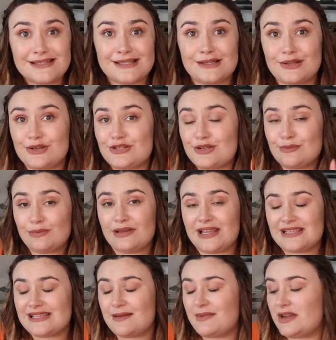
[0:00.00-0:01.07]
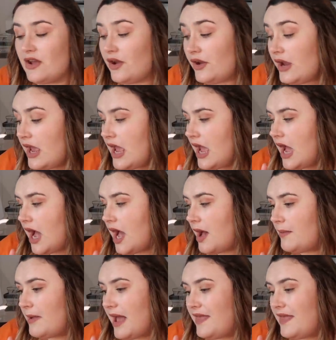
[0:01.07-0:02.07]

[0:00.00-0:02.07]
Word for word: solution, please let me know. Um,